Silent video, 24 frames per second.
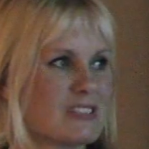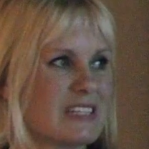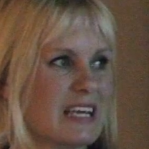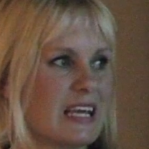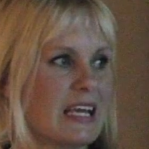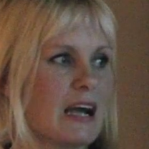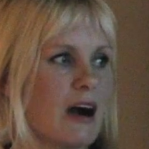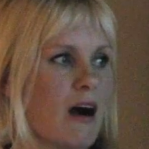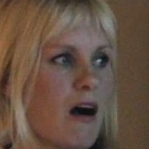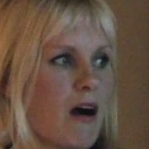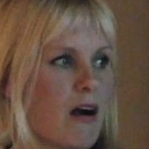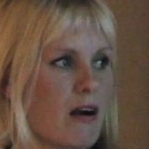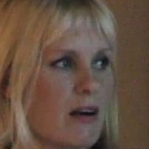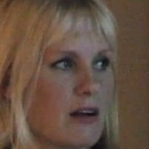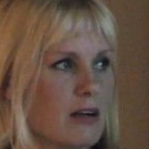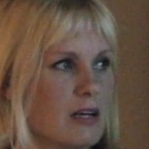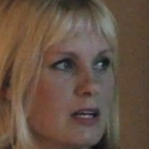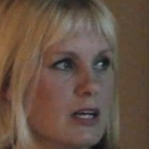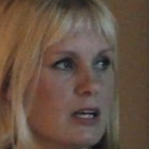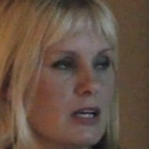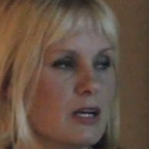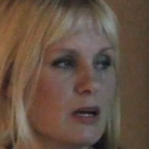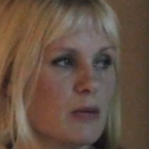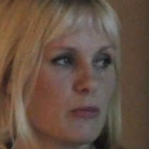They are
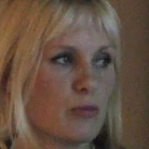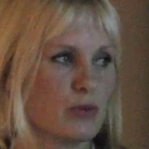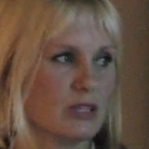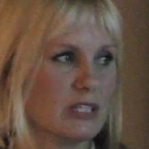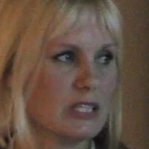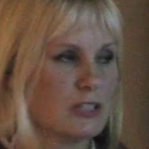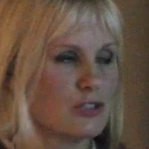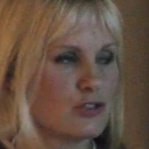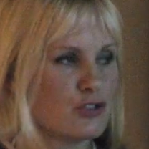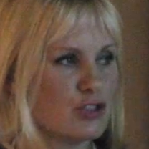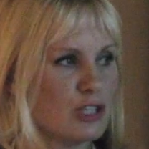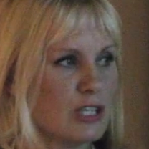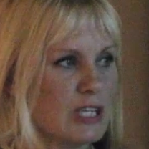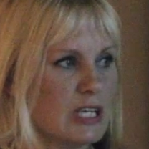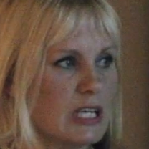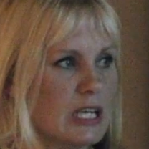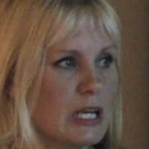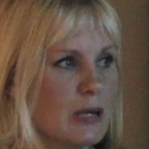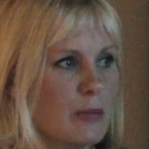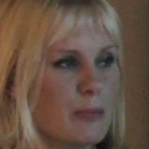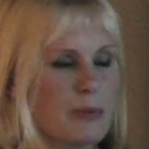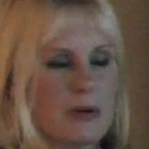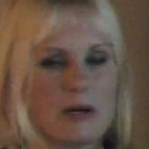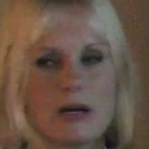pretty
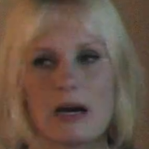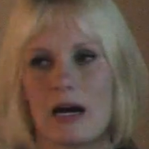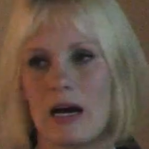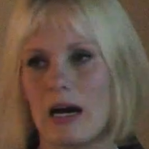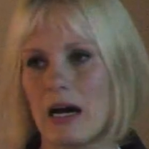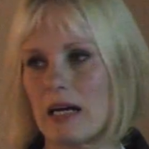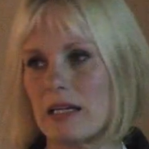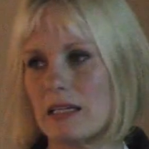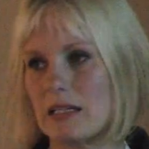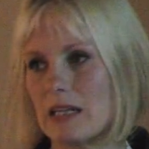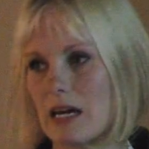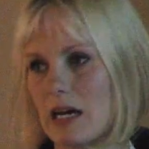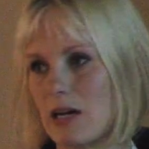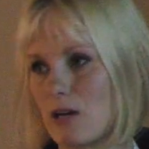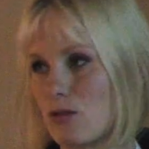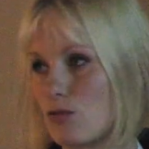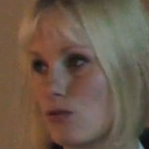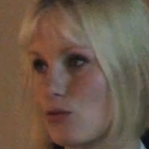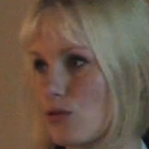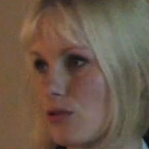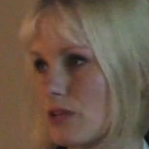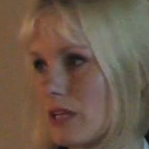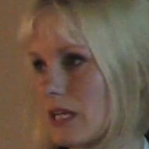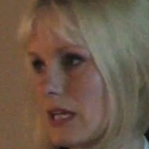cheap, and
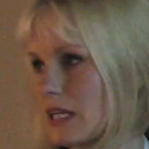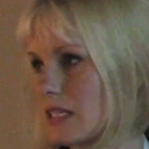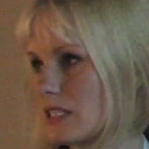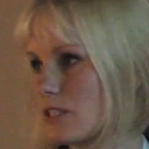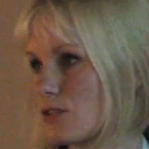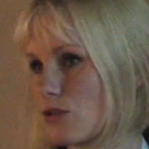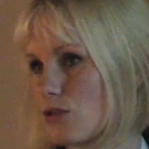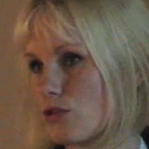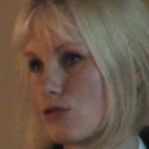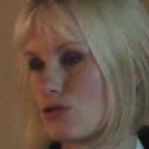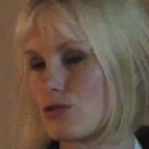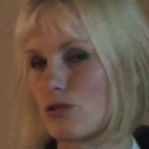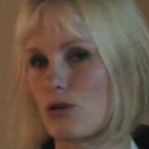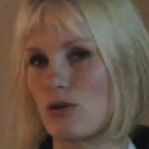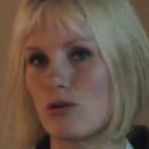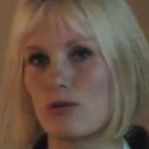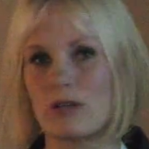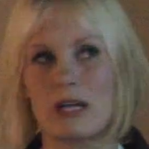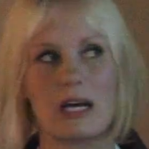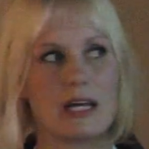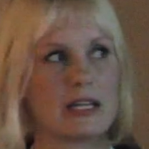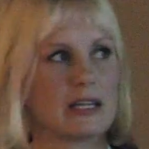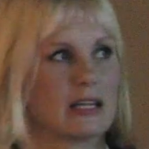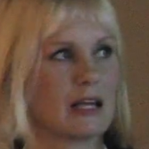good thing is also
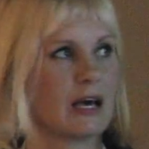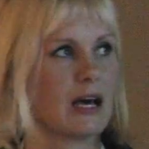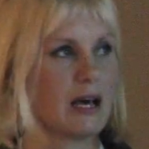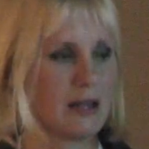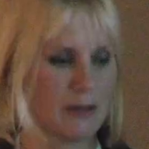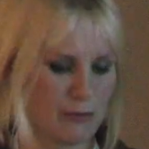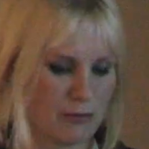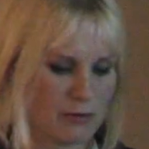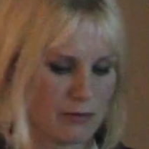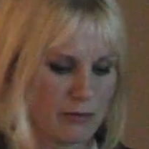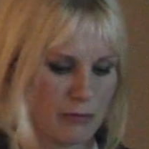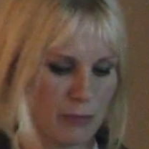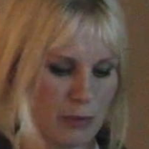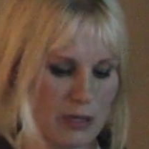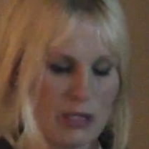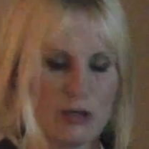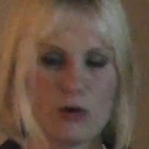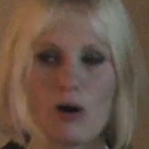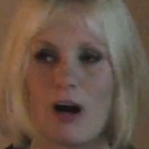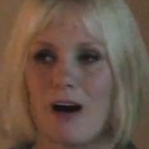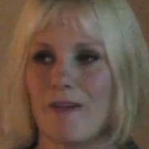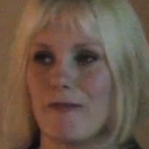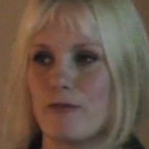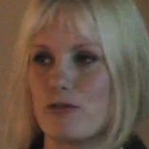that when
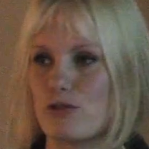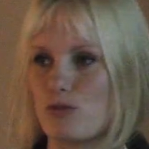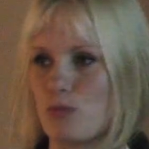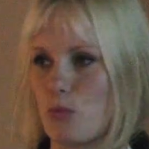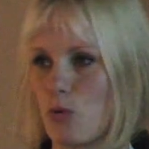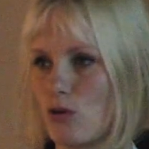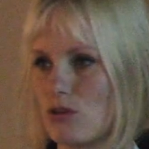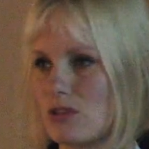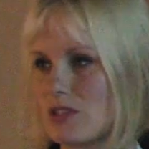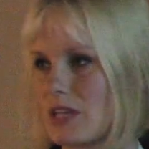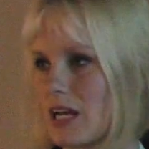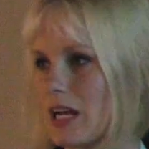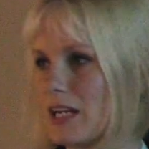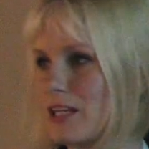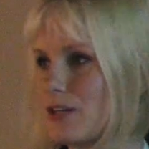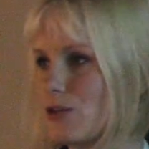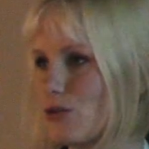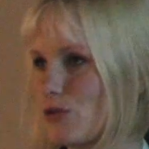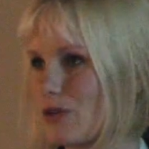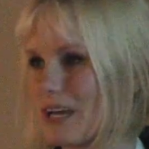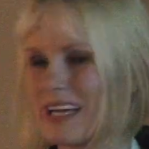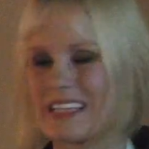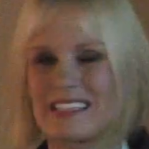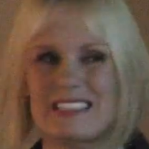you have a small scale,
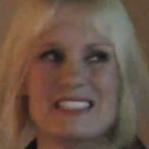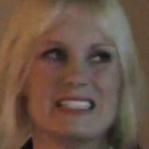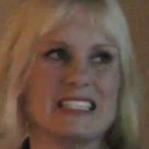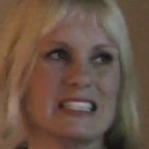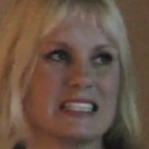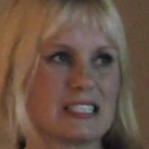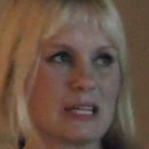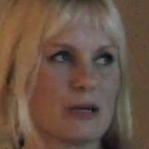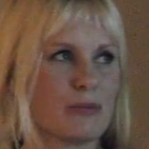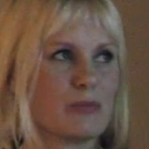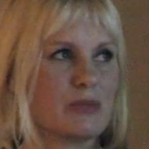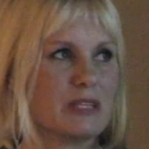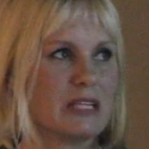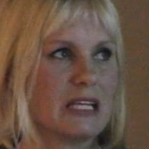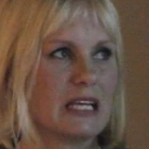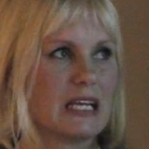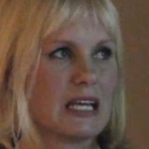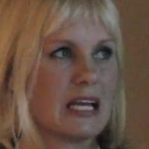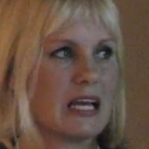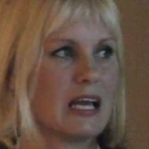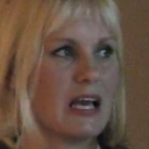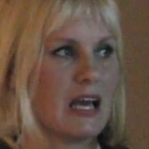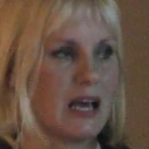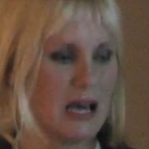you can see
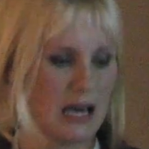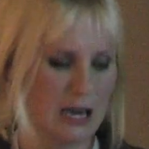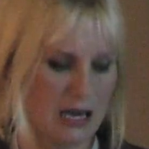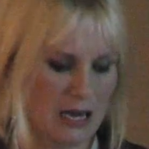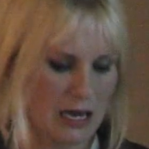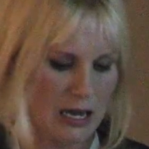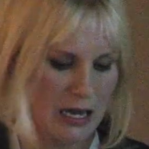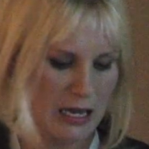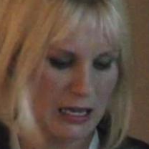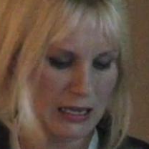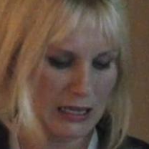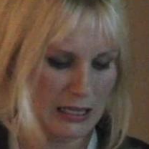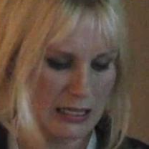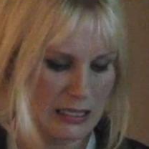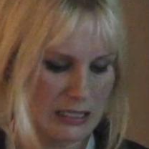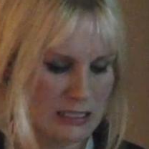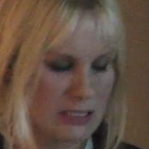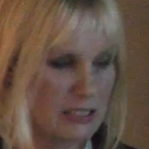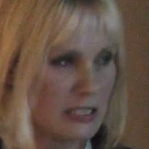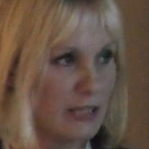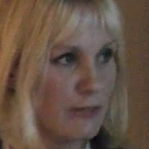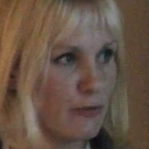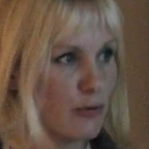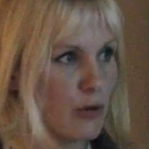something. At
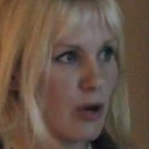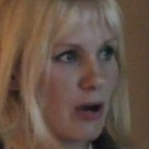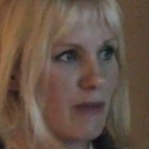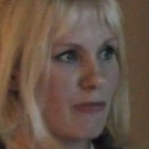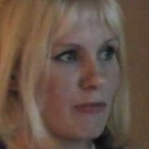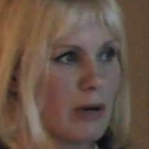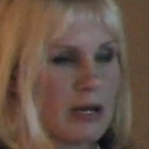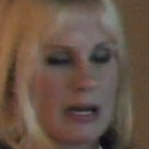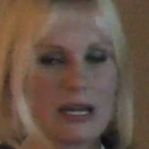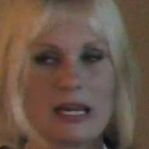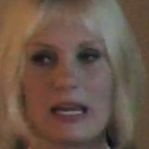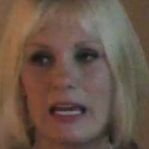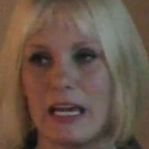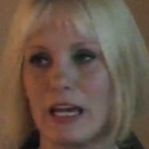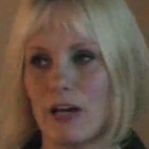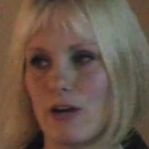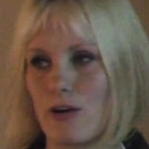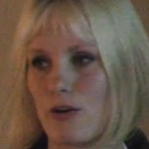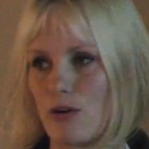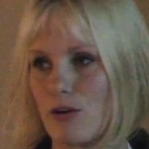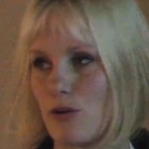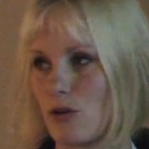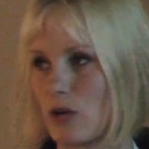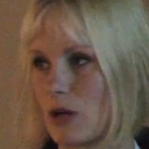least if you have one
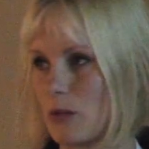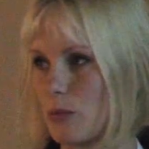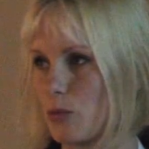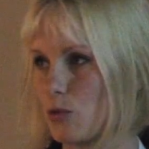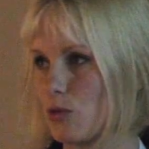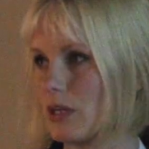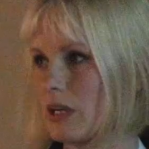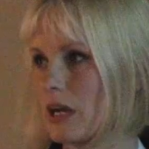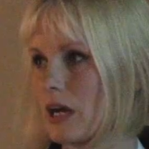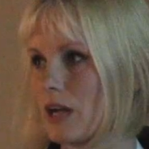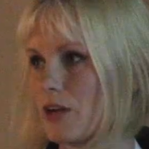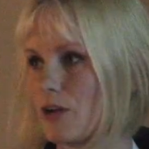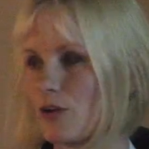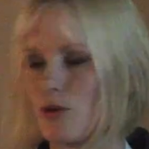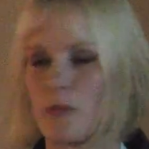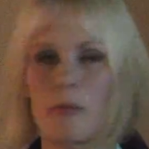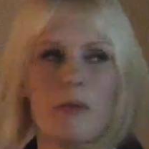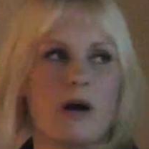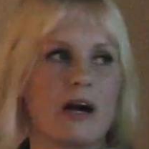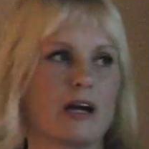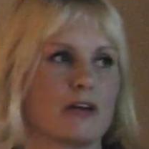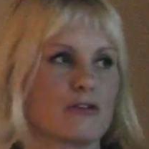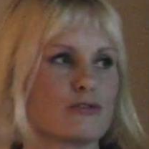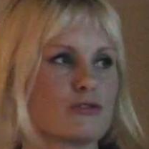layer, you can put it under the
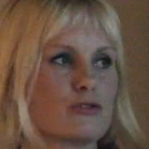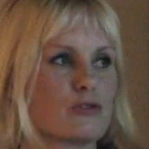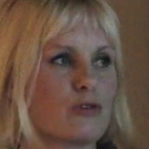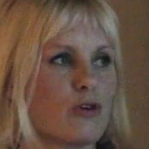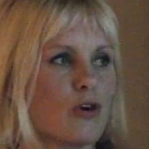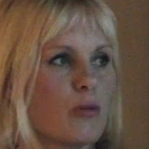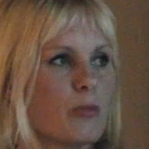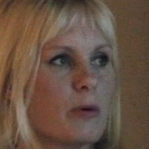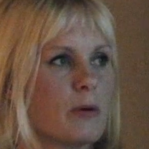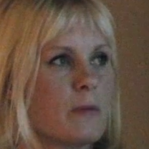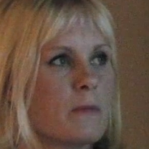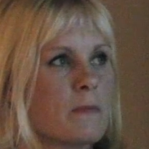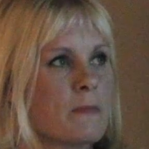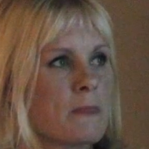microscope.